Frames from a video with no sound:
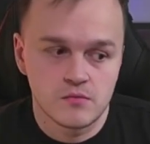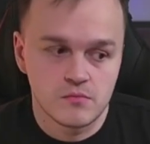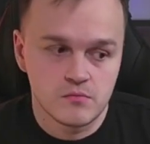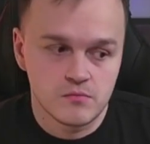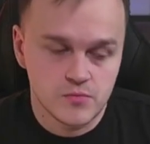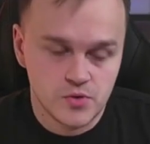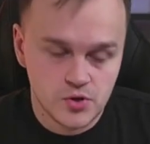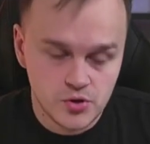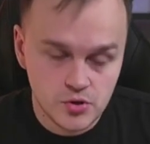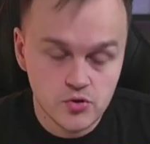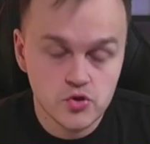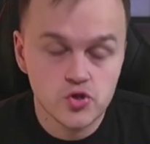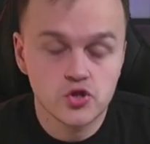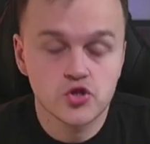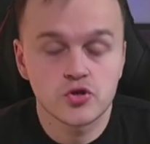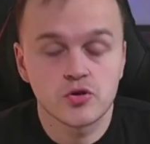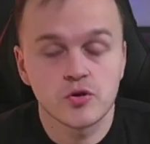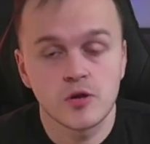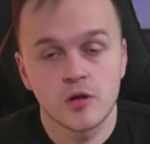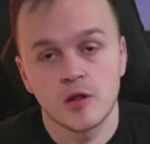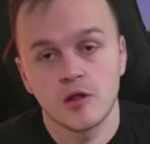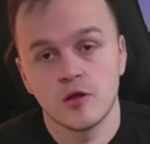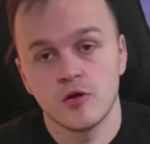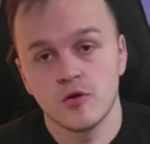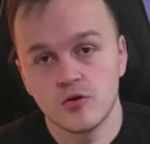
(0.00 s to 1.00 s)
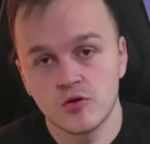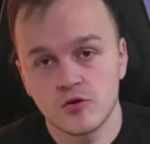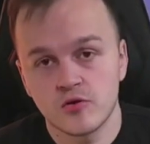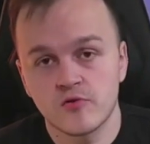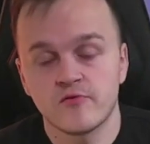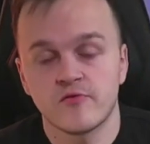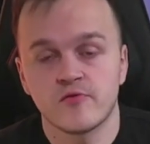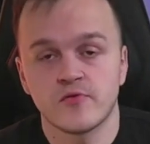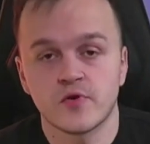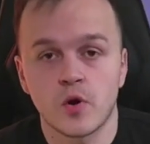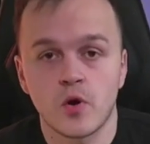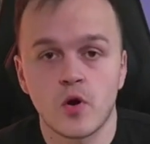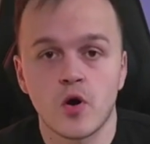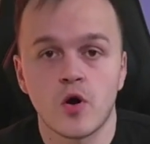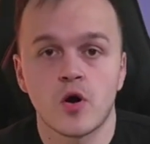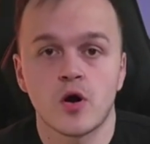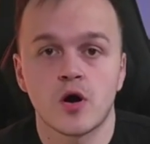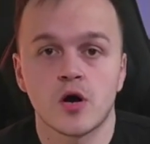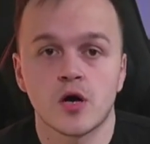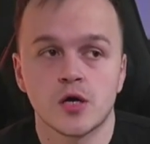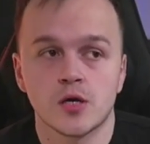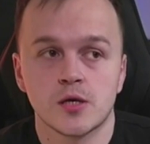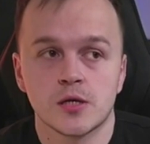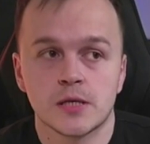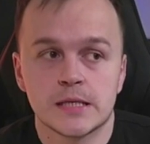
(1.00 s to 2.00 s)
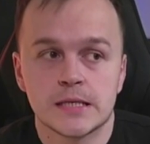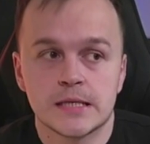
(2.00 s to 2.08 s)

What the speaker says: you should look for